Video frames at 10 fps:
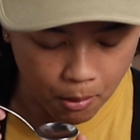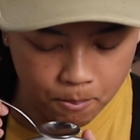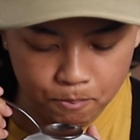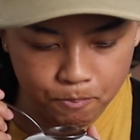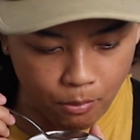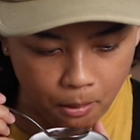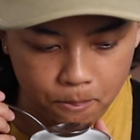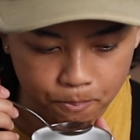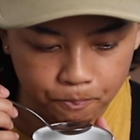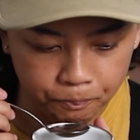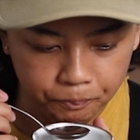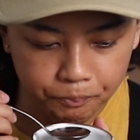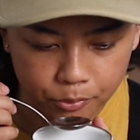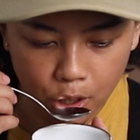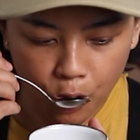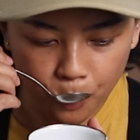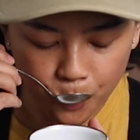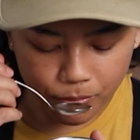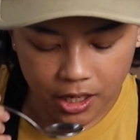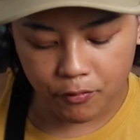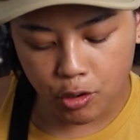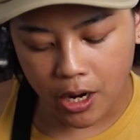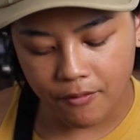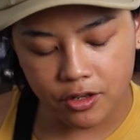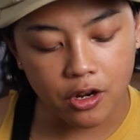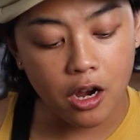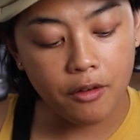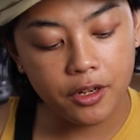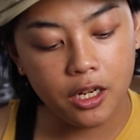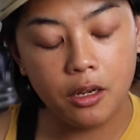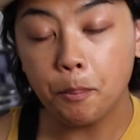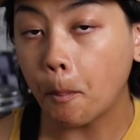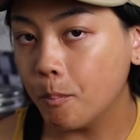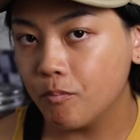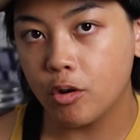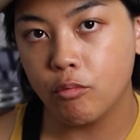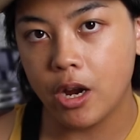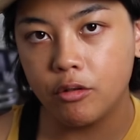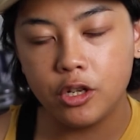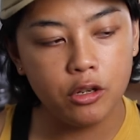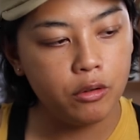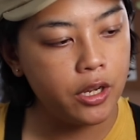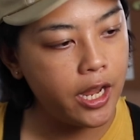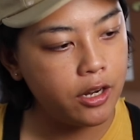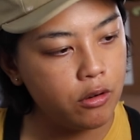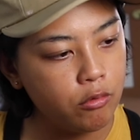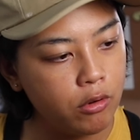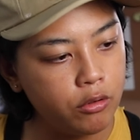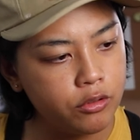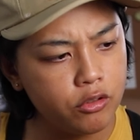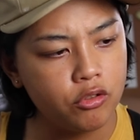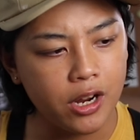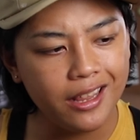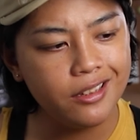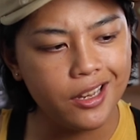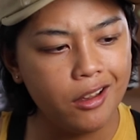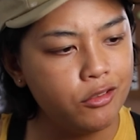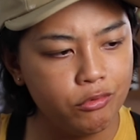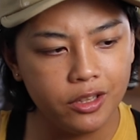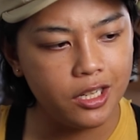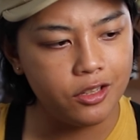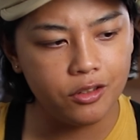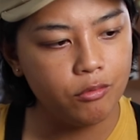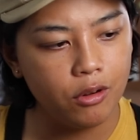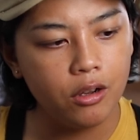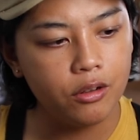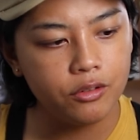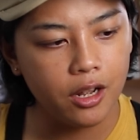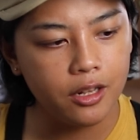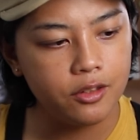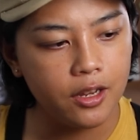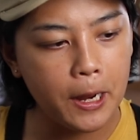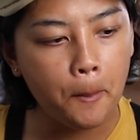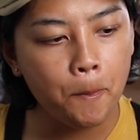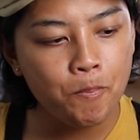if you have this coffee around you and you're a roaster, try this out. It's really easy to roast, I'd say.